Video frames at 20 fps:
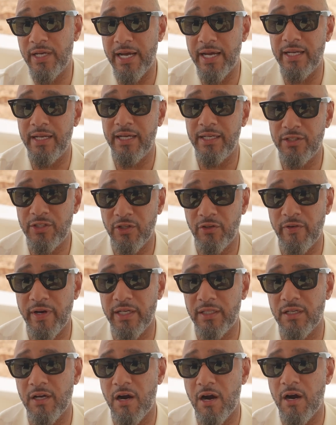that,
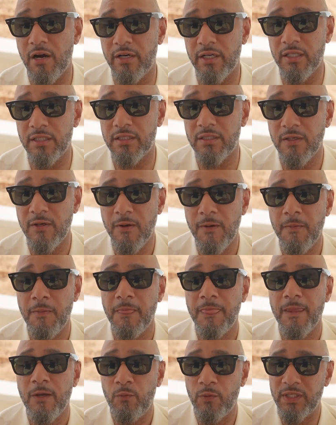integrate the artist
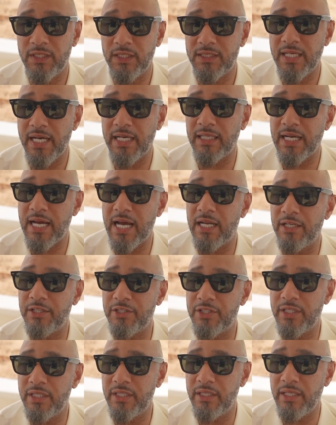with the
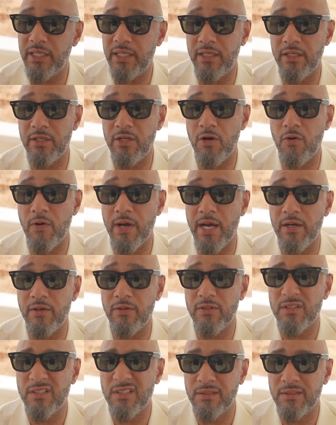technology and the know-how.